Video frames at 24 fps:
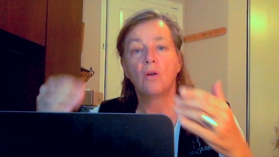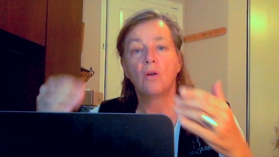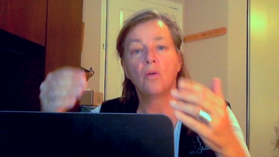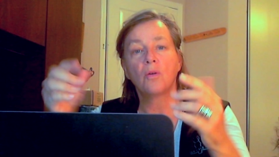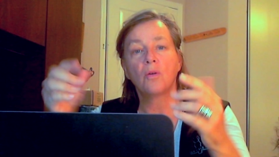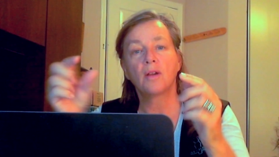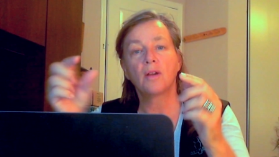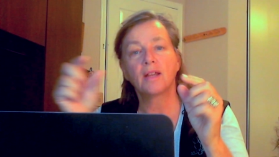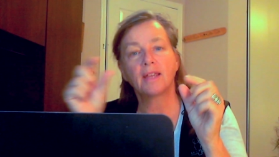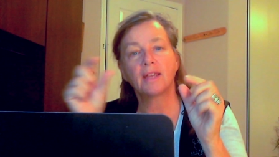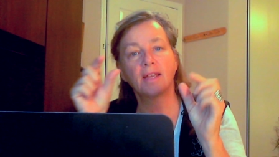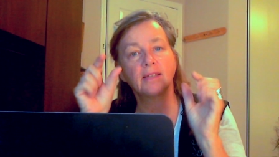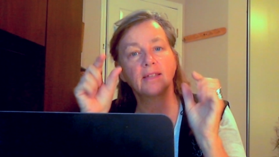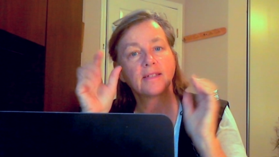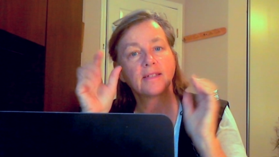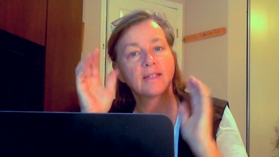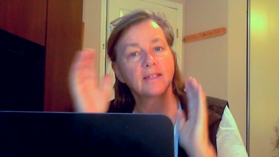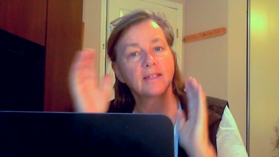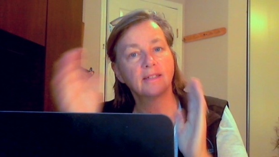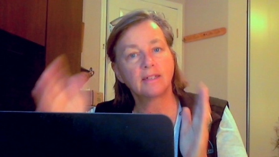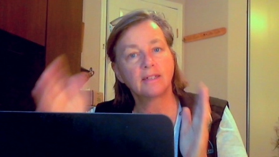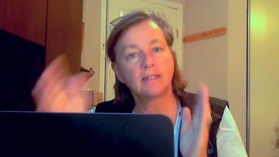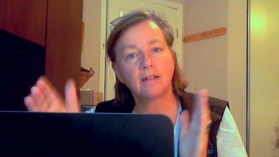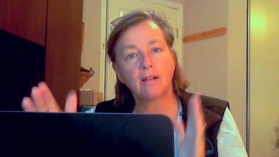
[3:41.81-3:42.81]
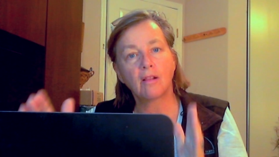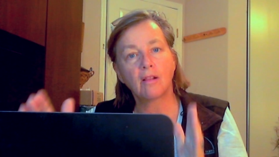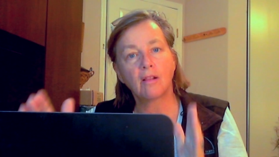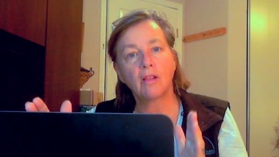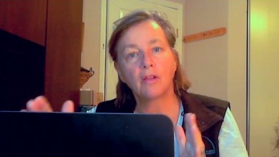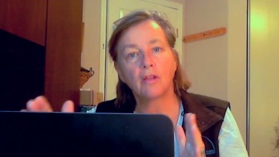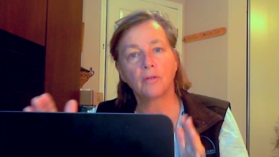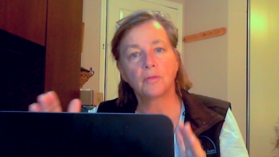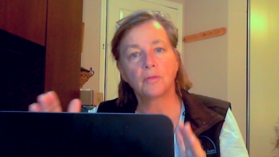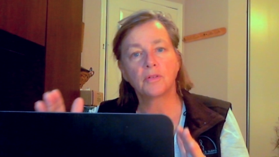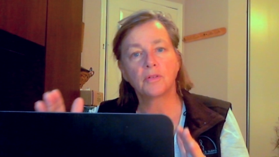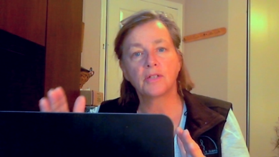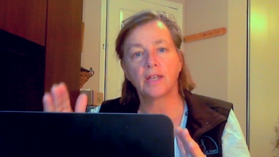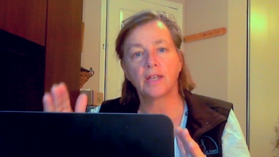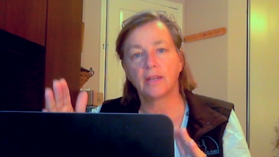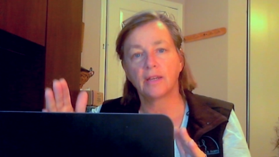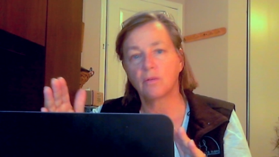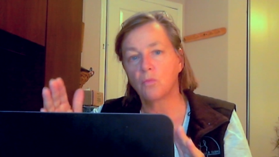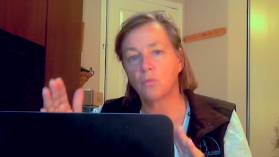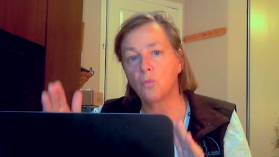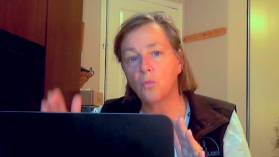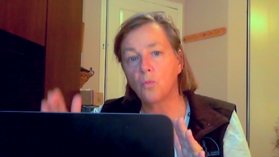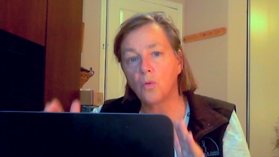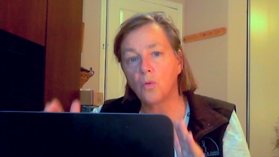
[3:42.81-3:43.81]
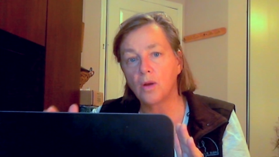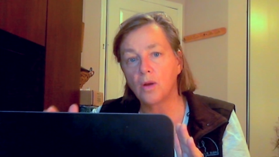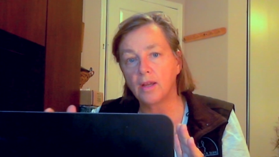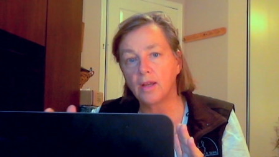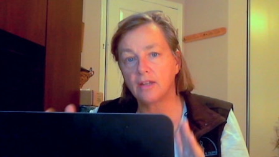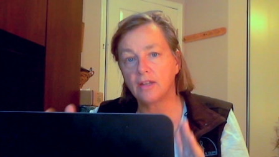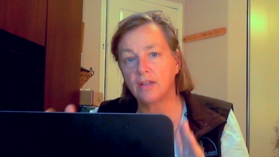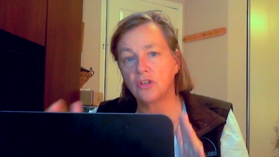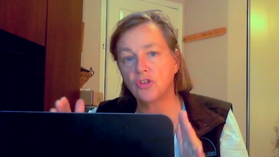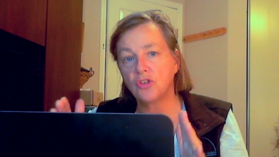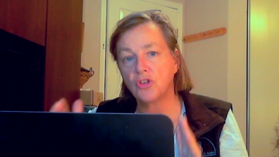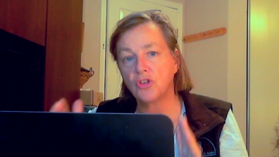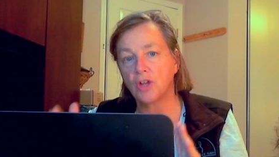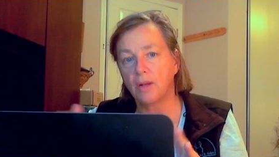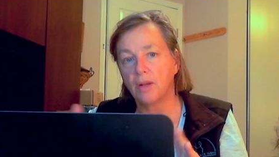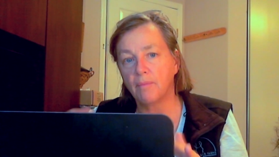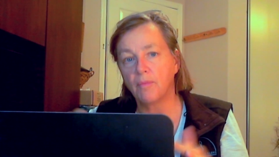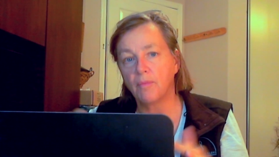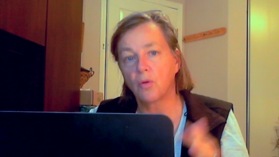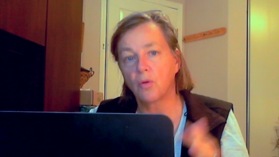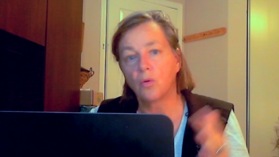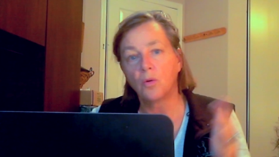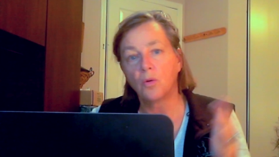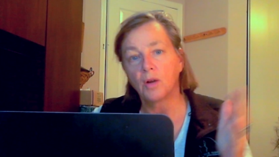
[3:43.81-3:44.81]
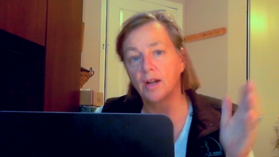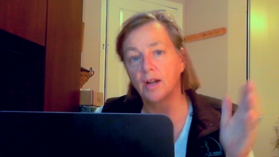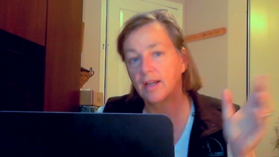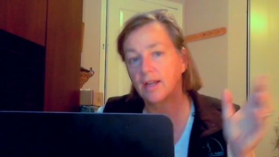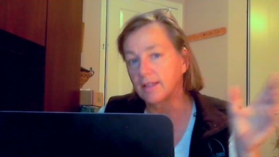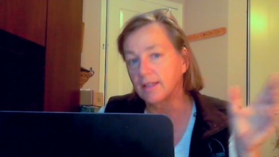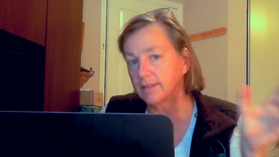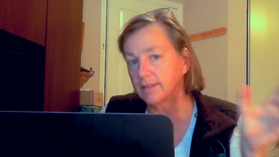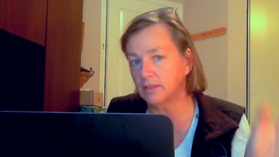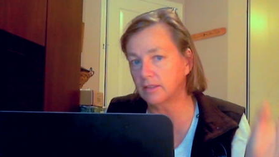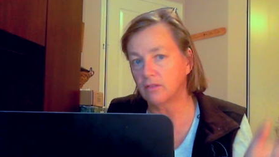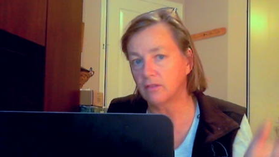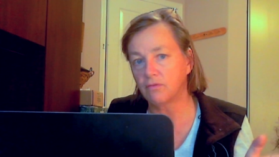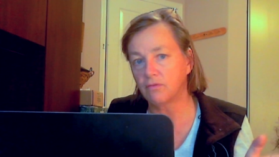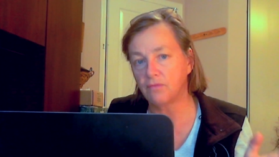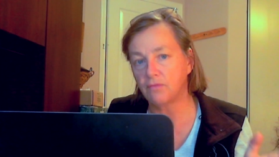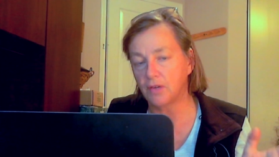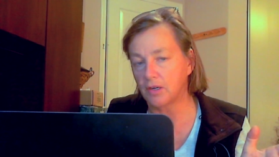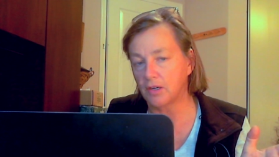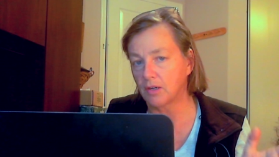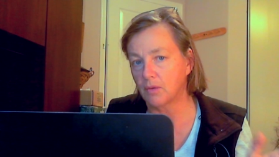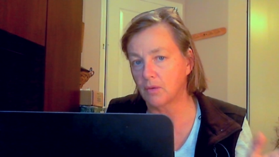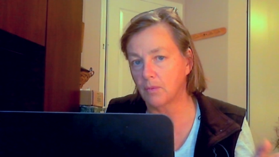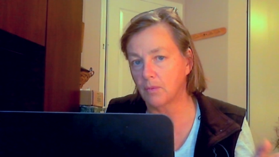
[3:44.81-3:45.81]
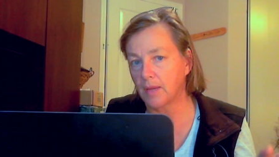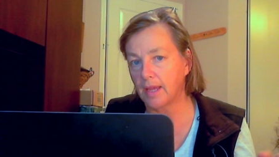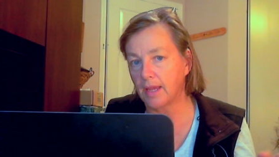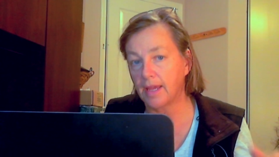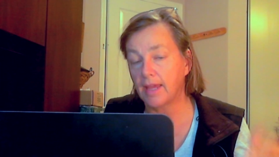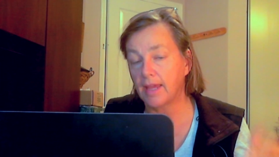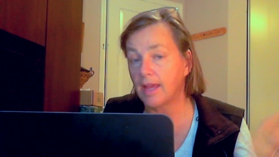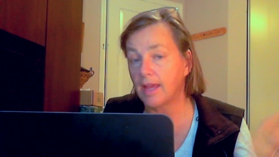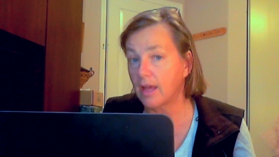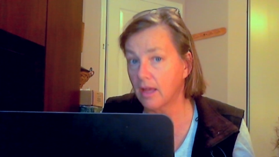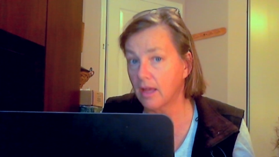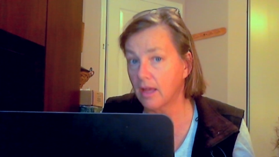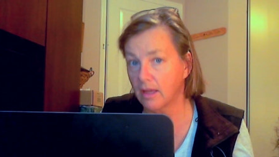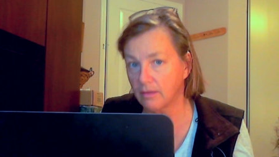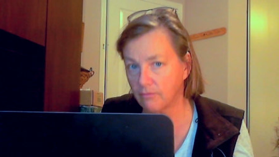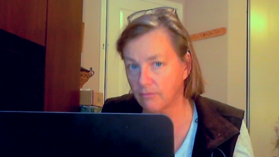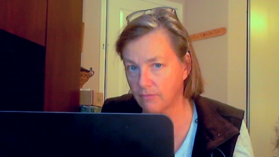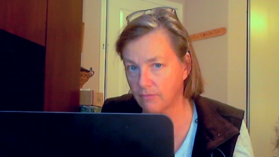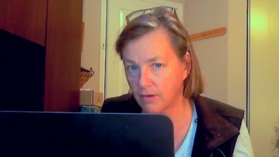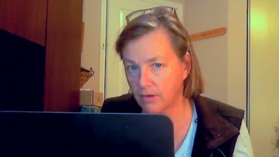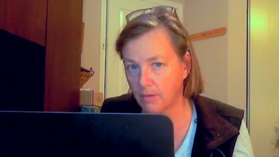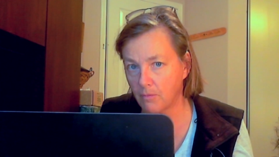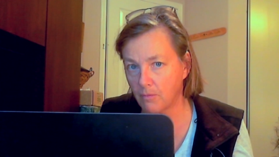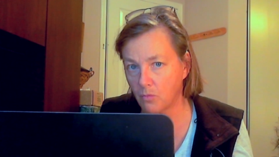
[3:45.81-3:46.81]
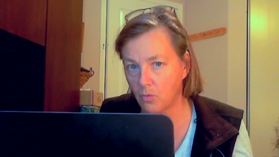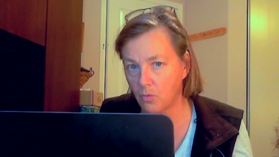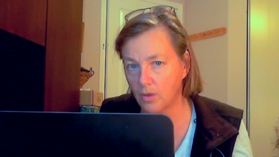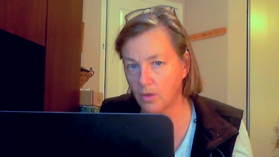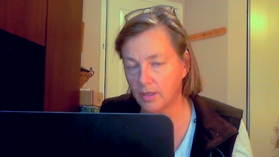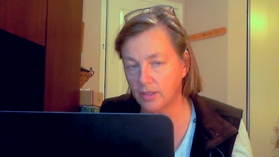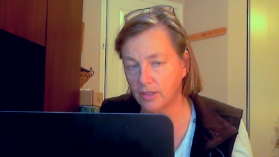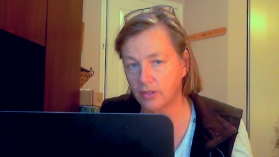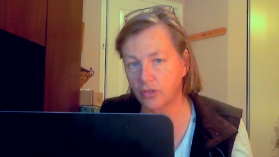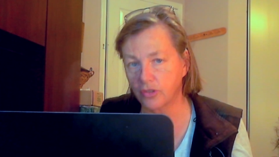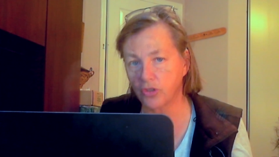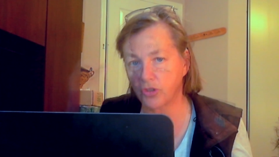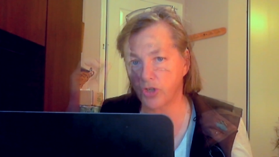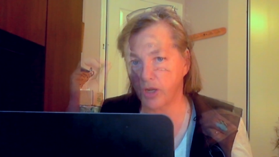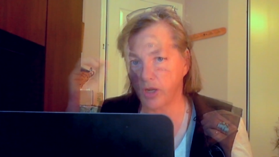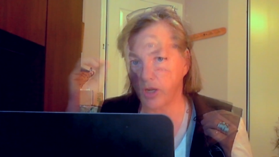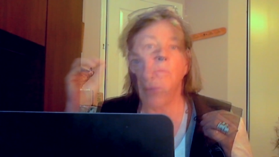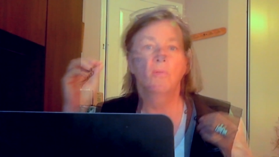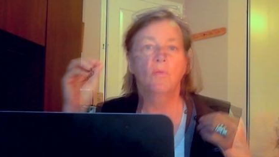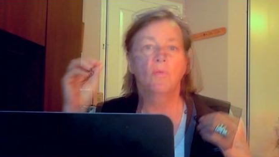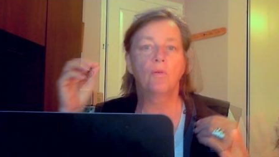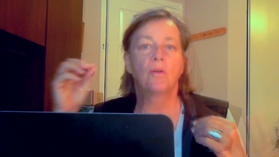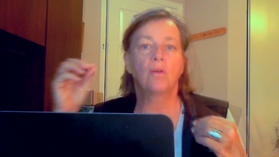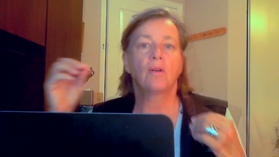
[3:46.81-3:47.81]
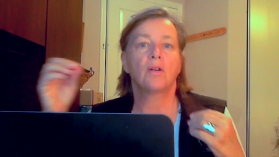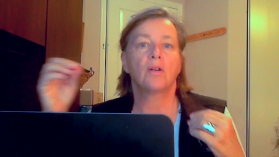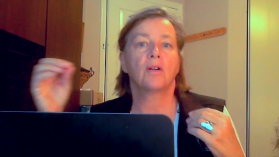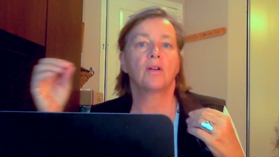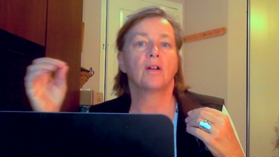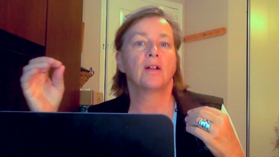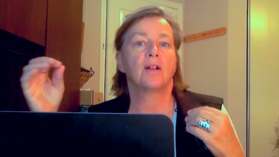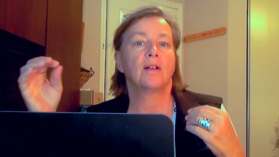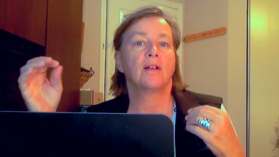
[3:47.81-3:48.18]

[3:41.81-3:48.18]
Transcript: or it gets a little close at one jump, or a little far away from one jump, or